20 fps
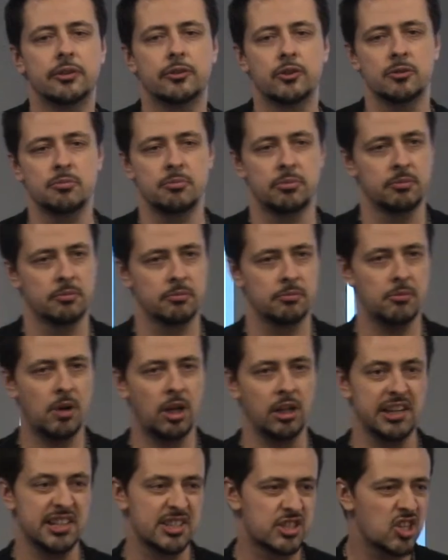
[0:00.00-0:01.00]
different
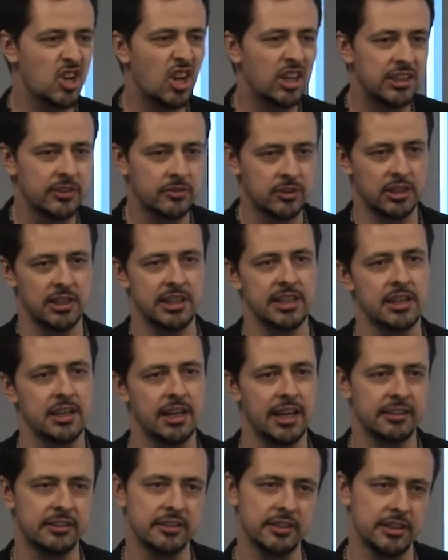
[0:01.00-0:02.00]
model. It's not even a
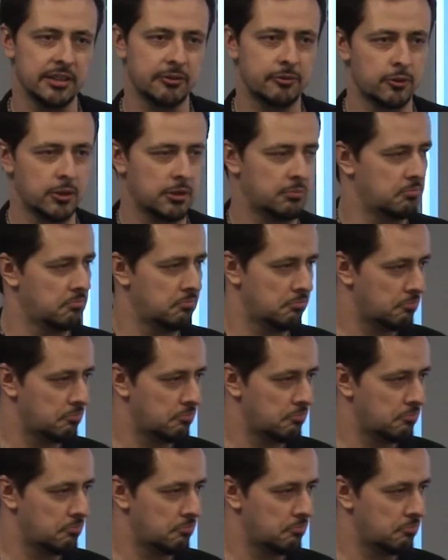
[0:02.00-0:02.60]
legal entity for